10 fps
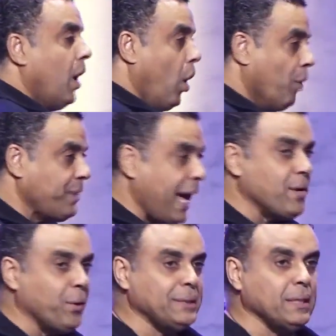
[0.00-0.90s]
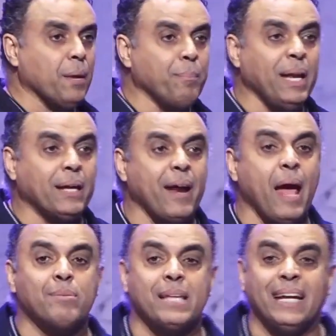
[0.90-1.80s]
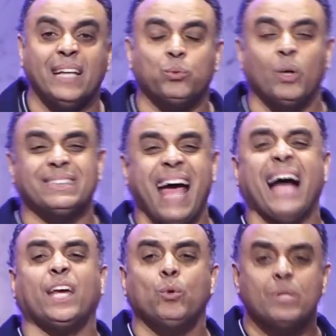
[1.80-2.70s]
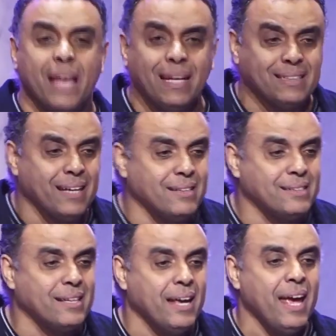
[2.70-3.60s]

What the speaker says: of the anointing. Billy Graham said it was the accusations